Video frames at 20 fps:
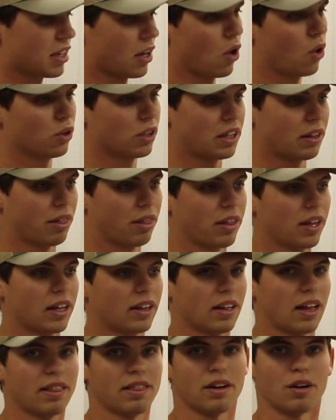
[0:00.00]
the only
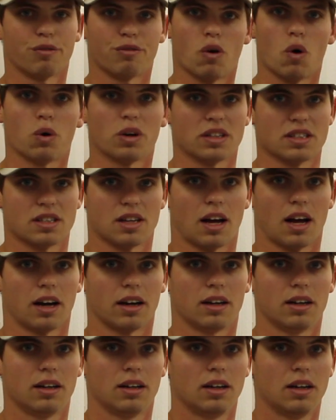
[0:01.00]
thing that they're focused
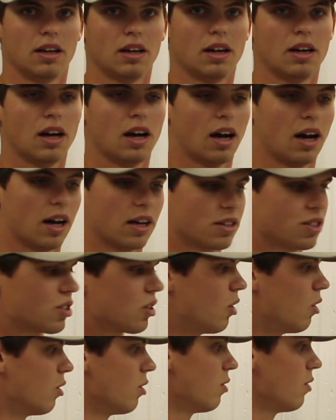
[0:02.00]
on.
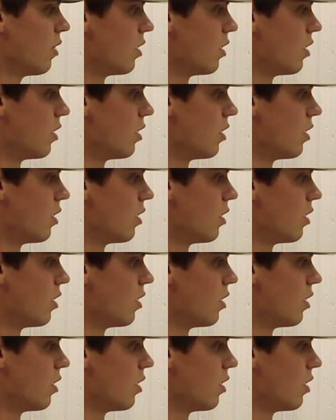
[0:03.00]
So